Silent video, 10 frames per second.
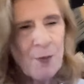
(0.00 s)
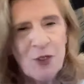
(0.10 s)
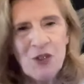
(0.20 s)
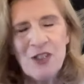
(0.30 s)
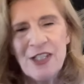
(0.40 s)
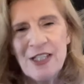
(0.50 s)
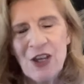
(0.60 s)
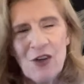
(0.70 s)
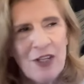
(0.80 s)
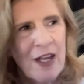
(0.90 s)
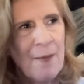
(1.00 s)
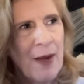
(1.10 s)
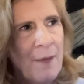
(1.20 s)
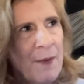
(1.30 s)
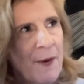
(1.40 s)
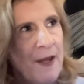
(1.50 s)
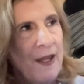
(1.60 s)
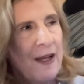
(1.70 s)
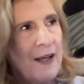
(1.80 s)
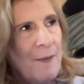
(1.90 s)
opportunity is going to come up,
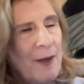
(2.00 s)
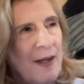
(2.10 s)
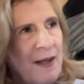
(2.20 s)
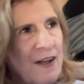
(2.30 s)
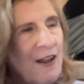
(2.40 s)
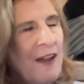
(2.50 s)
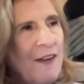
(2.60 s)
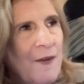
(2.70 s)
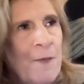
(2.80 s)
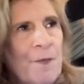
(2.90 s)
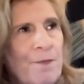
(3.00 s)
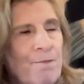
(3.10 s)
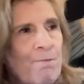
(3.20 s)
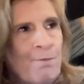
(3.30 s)
um, an, um,